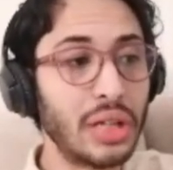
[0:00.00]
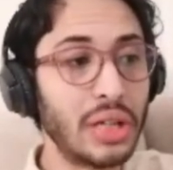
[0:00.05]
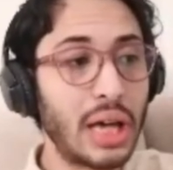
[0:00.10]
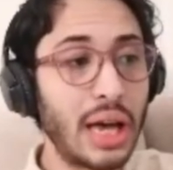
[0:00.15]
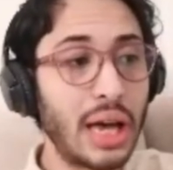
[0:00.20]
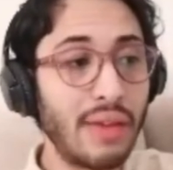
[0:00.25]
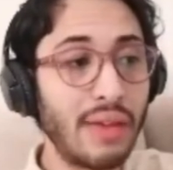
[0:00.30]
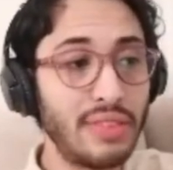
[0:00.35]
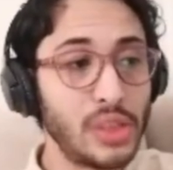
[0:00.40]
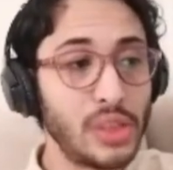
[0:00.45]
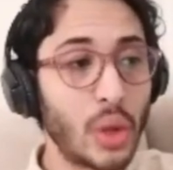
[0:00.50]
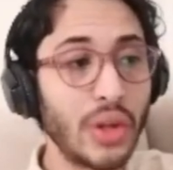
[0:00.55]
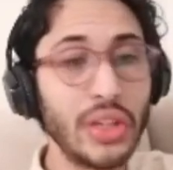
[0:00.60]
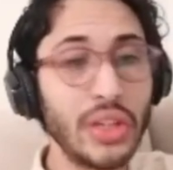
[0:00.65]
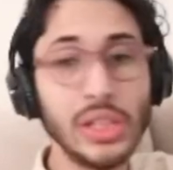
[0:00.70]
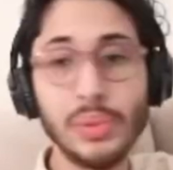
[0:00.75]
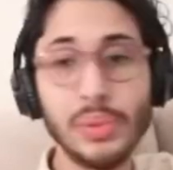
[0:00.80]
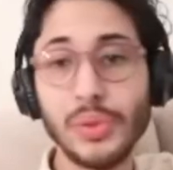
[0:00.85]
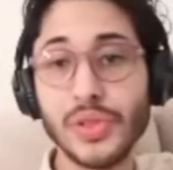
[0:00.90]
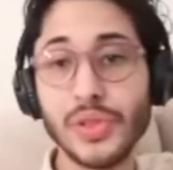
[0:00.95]
Everyone
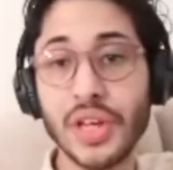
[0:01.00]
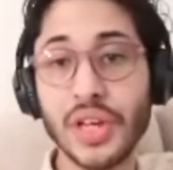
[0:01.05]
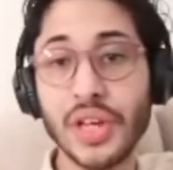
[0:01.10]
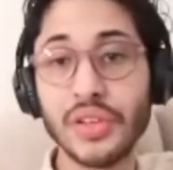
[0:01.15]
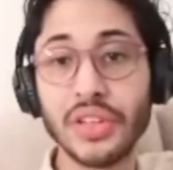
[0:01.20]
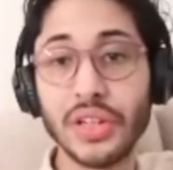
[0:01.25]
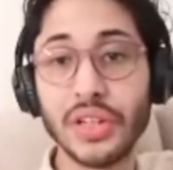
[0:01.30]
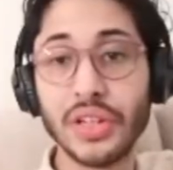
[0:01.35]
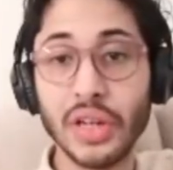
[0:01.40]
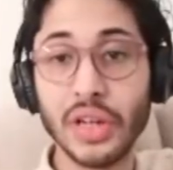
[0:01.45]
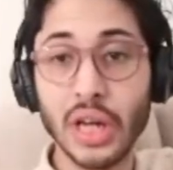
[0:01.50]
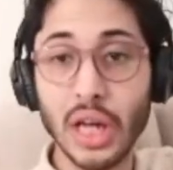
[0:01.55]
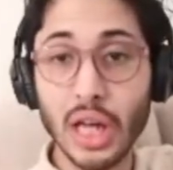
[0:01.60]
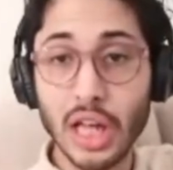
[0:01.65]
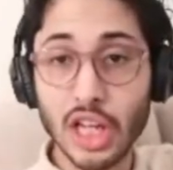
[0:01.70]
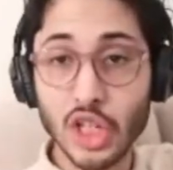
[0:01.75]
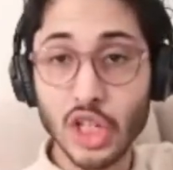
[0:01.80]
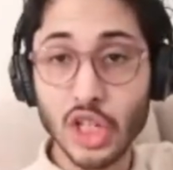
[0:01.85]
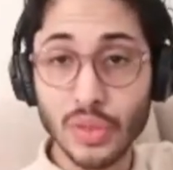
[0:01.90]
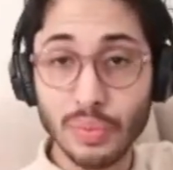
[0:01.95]
represented
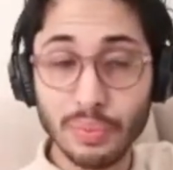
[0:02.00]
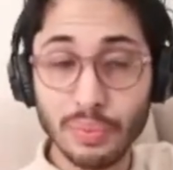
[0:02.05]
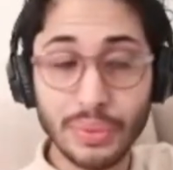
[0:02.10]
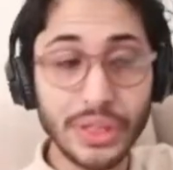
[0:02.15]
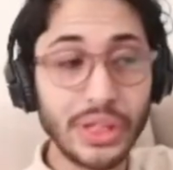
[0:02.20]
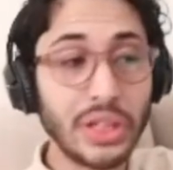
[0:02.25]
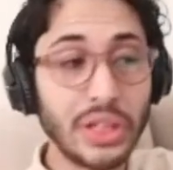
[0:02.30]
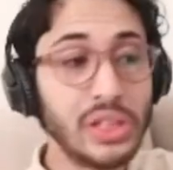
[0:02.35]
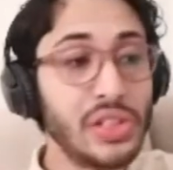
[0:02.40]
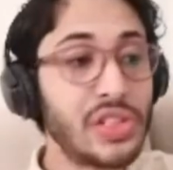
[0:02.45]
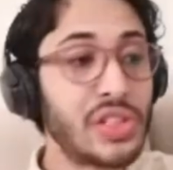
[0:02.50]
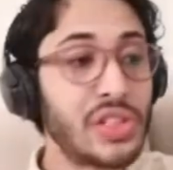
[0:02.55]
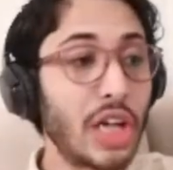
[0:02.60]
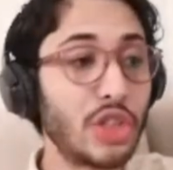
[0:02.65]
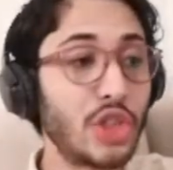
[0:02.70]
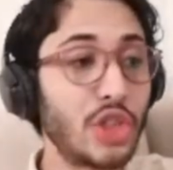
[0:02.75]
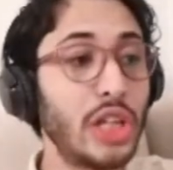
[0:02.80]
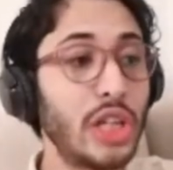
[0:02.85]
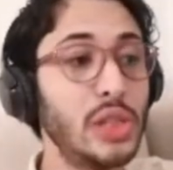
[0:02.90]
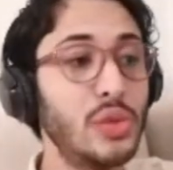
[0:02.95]
bears a
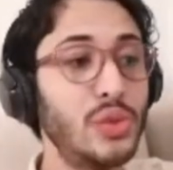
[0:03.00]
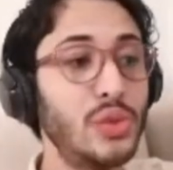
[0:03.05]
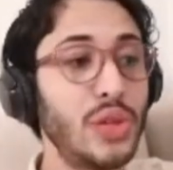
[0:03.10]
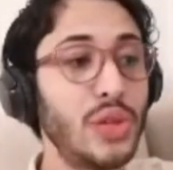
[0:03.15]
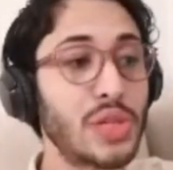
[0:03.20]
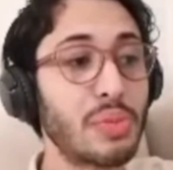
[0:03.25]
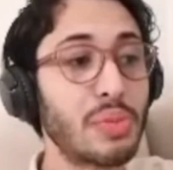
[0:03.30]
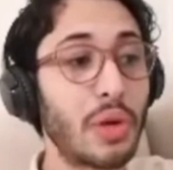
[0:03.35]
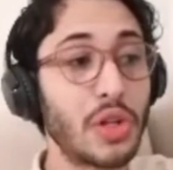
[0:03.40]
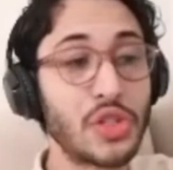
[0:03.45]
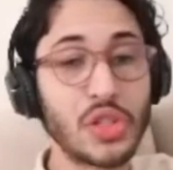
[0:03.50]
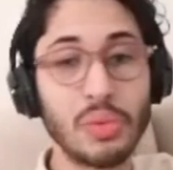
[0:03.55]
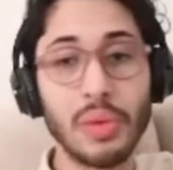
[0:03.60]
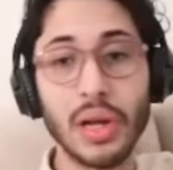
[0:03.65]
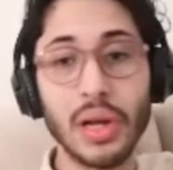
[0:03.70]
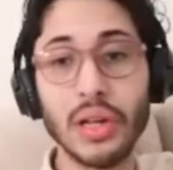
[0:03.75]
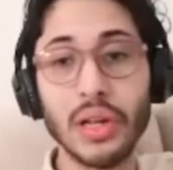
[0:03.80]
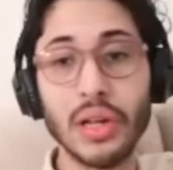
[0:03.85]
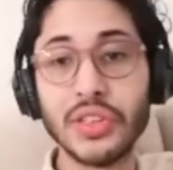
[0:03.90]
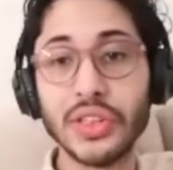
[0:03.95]
share of
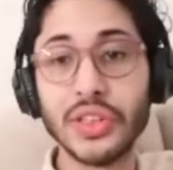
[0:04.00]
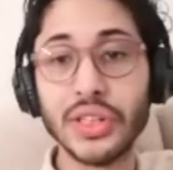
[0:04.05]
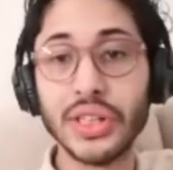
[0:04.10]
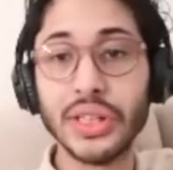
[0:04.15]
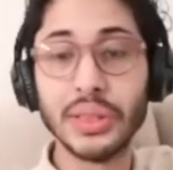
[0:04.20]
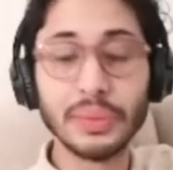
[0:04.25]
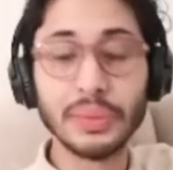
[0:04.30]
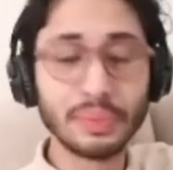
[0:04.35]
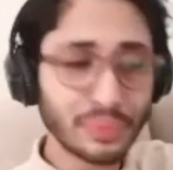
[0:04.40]
responsibility.